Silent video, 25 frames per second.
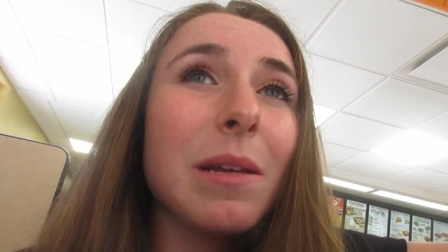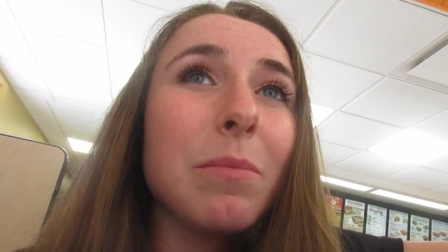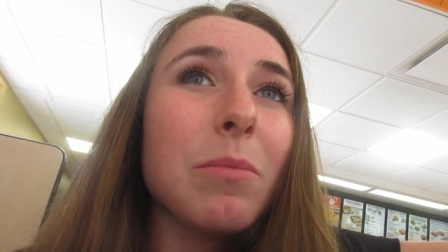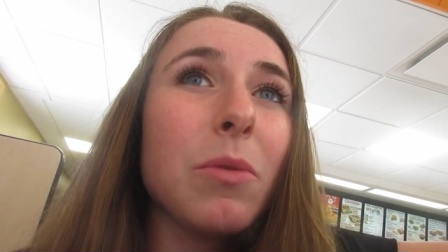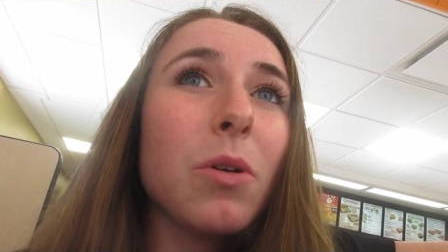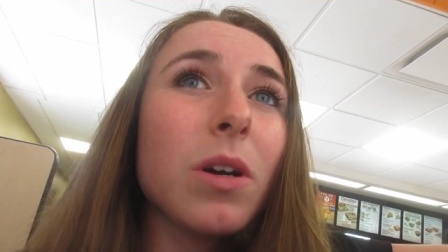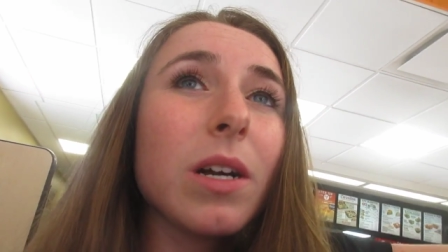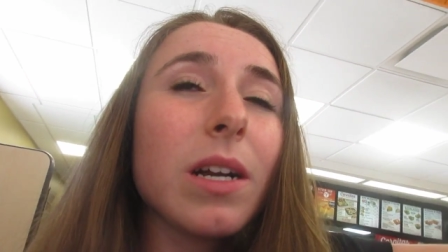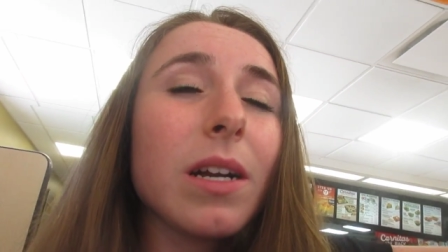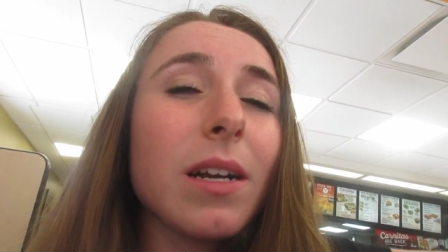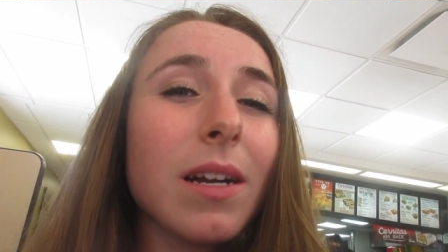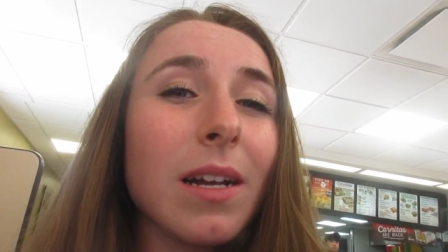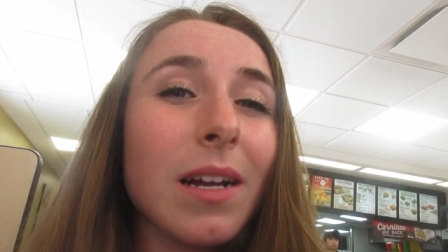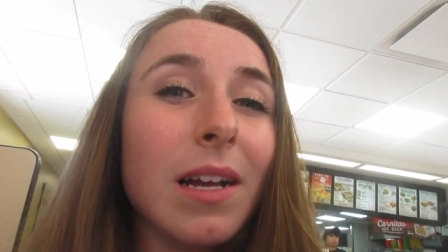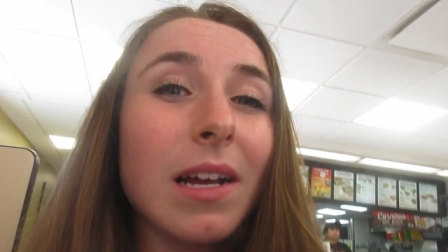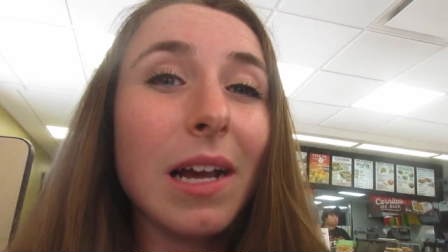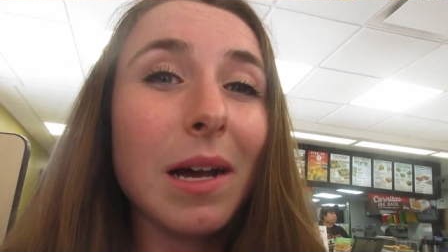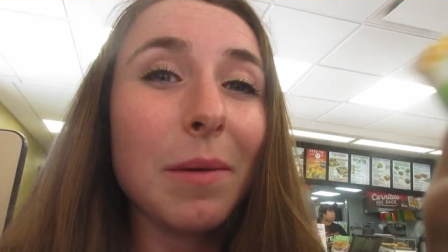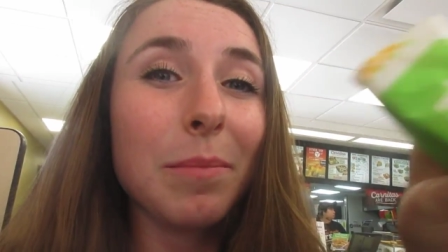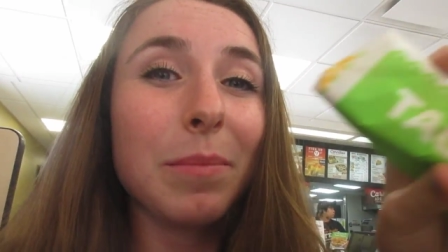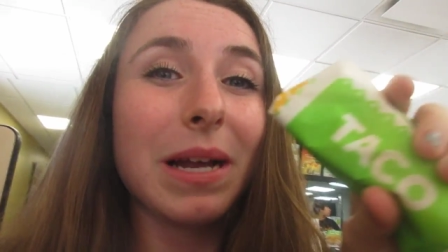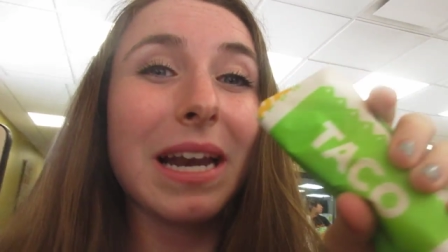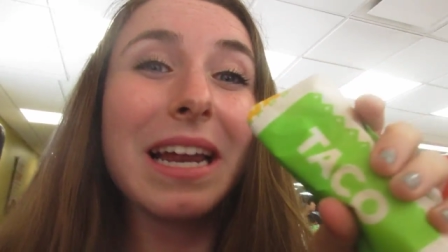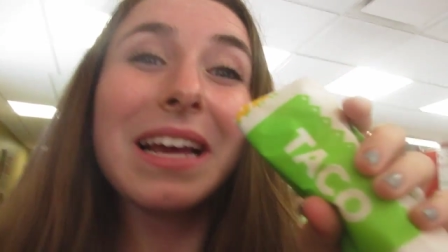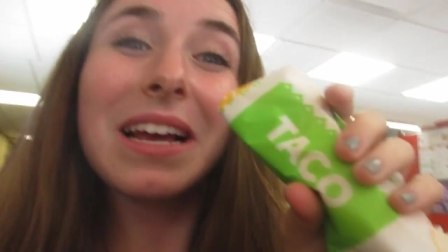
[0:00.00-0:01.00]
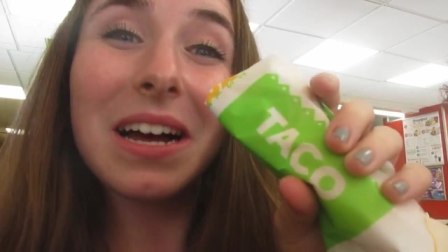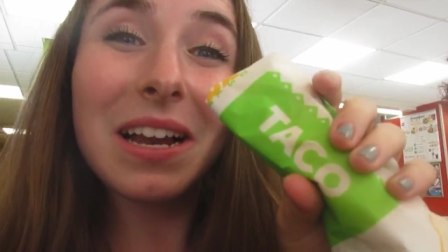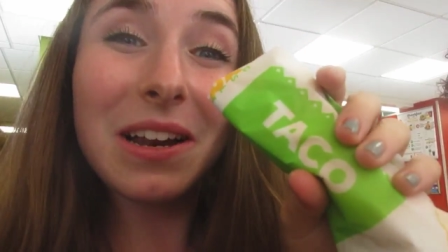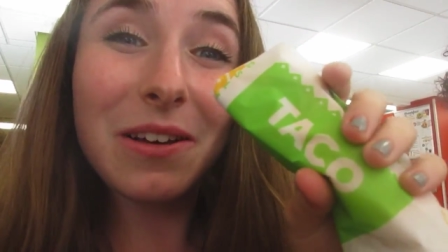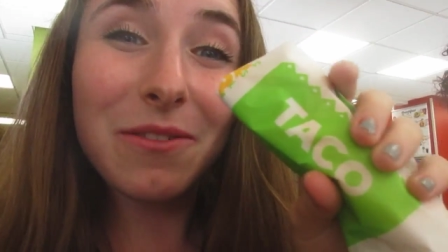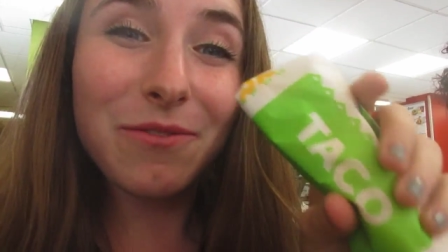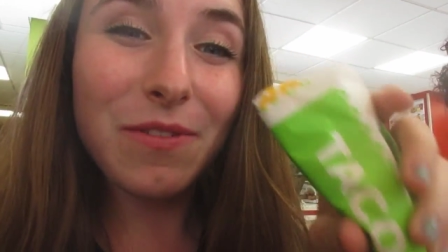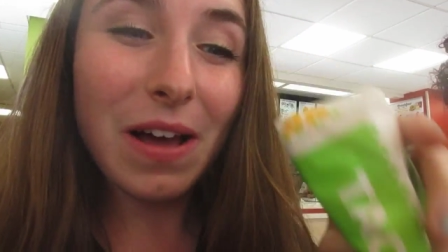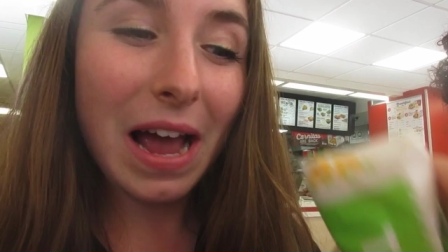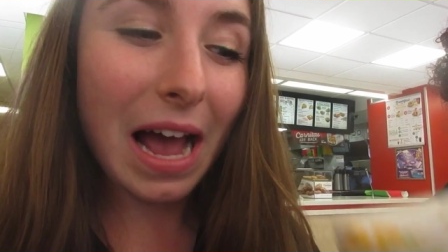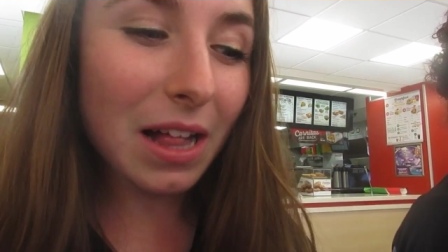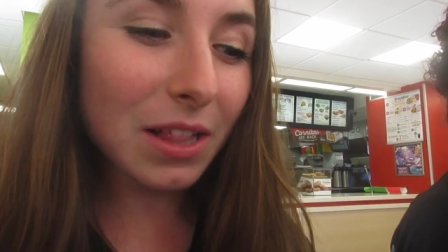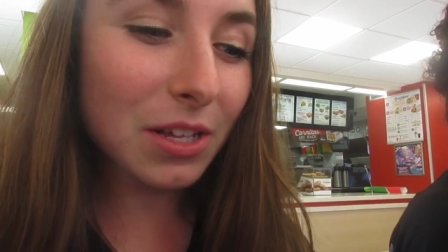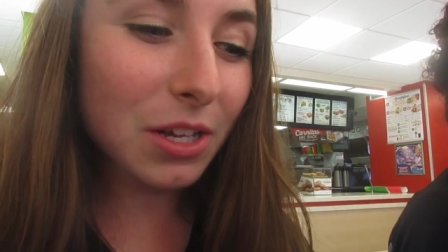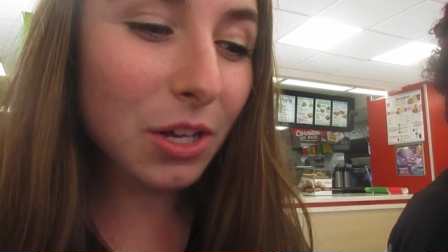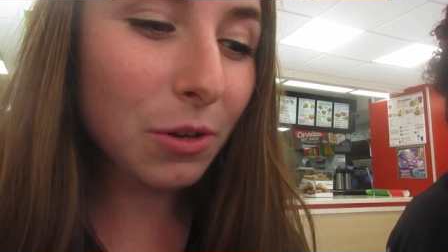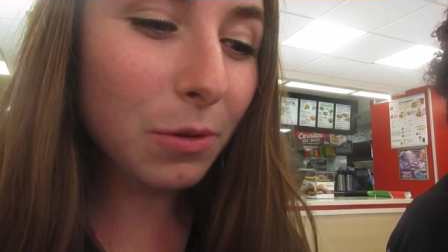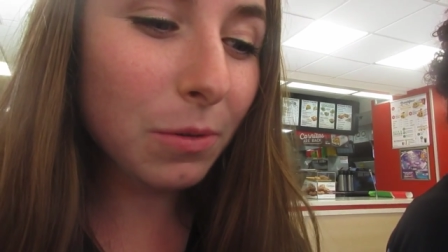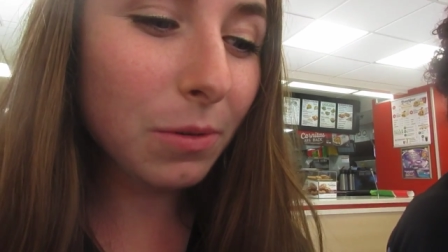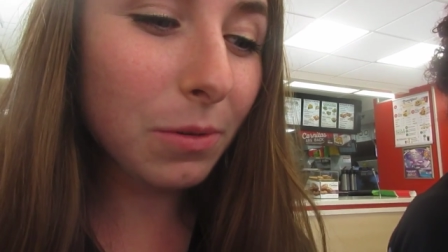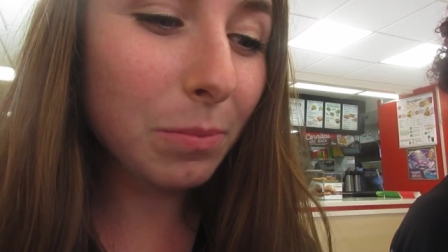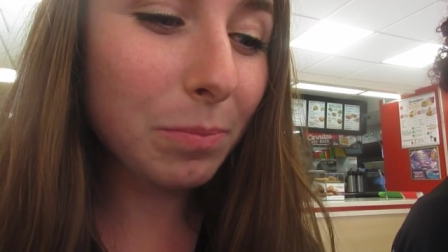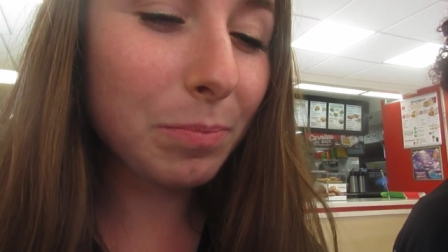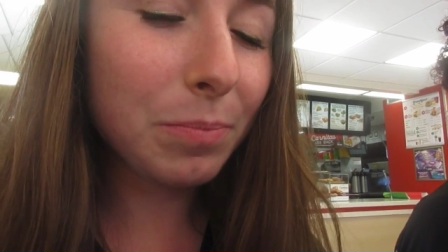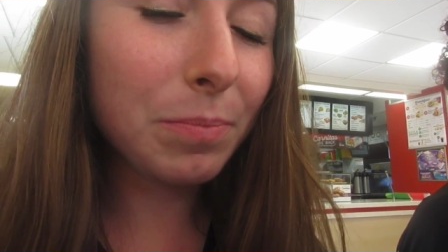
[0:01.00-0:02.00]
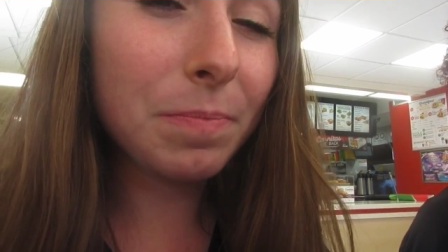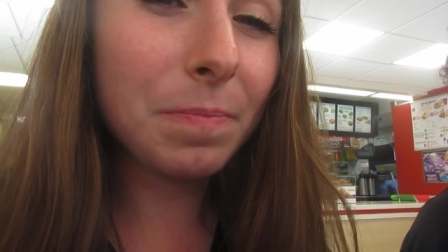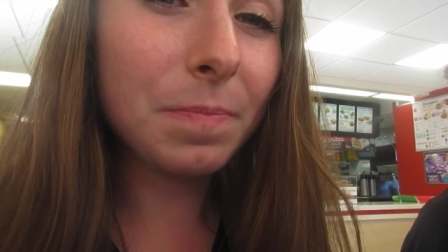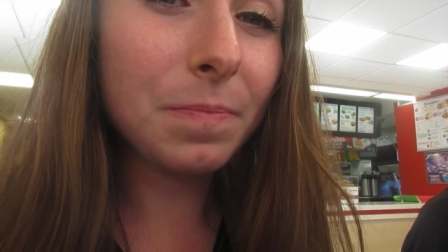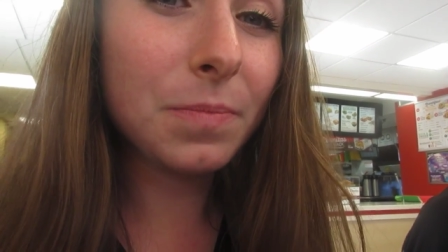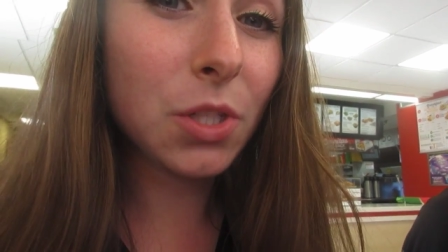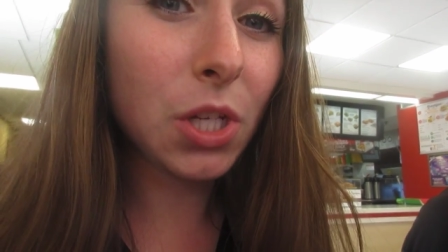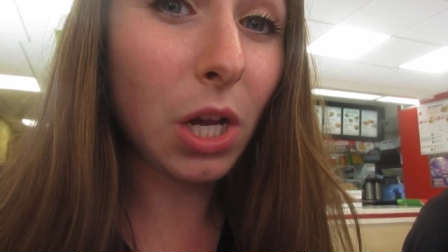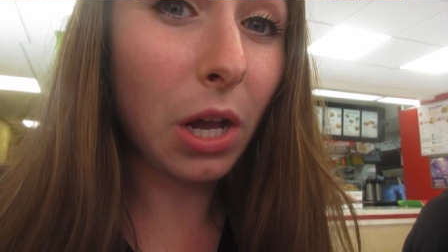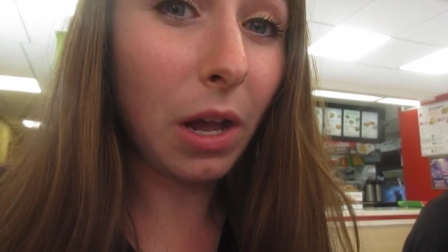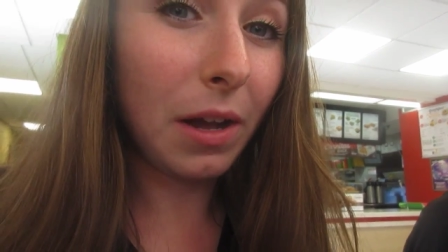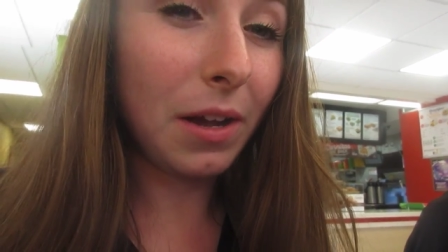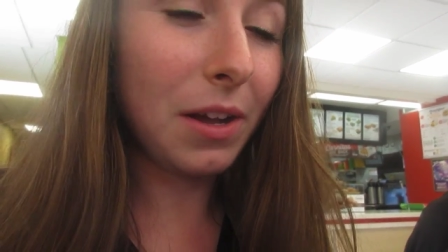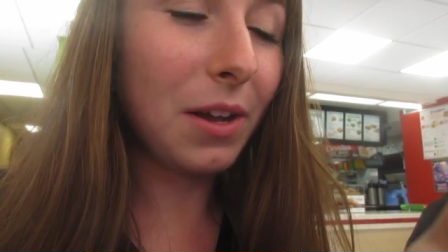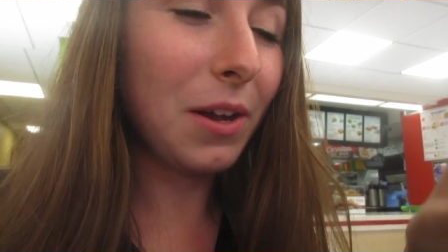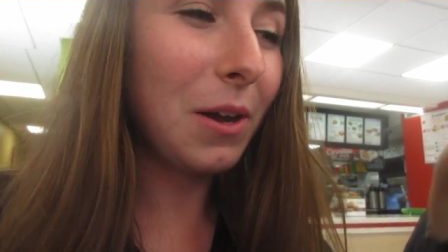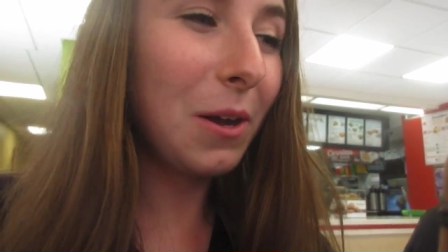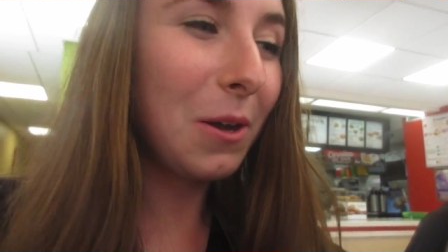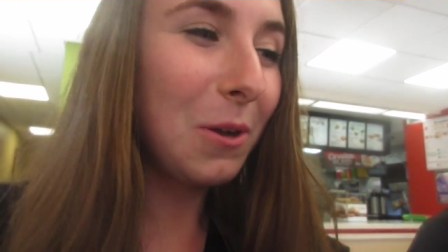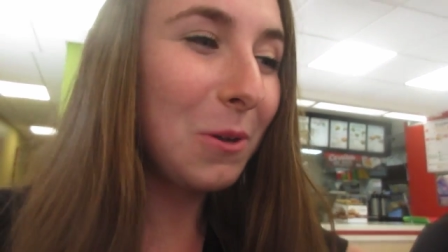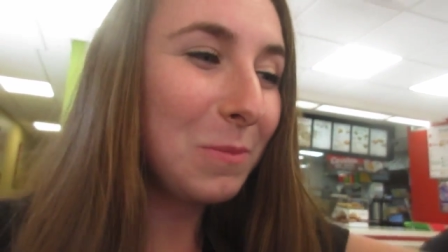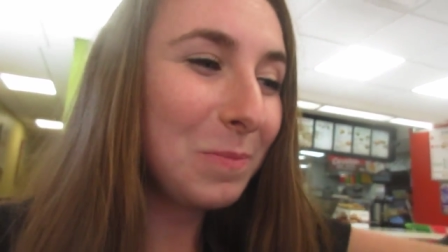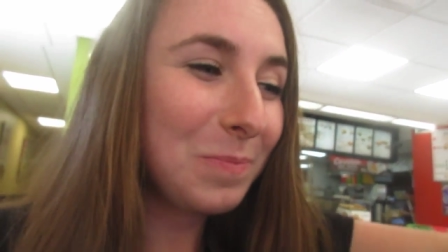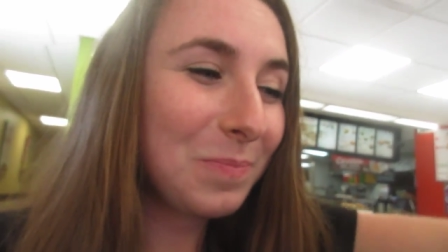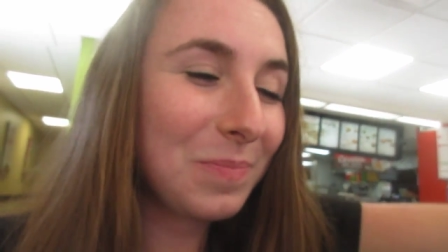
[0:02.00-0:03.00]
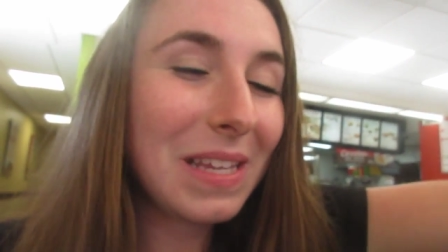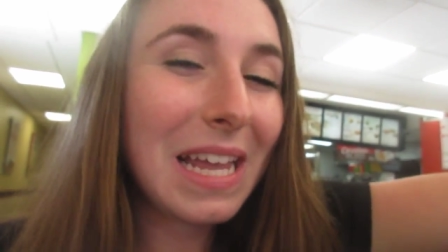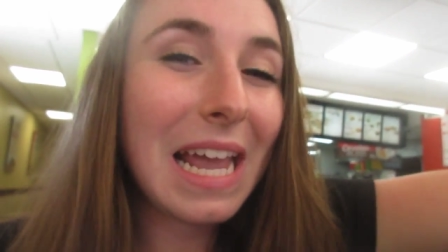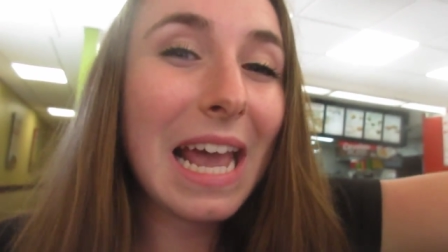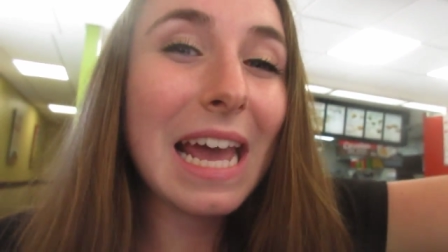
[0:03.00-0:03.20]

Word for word: anymore, but I got a value taco,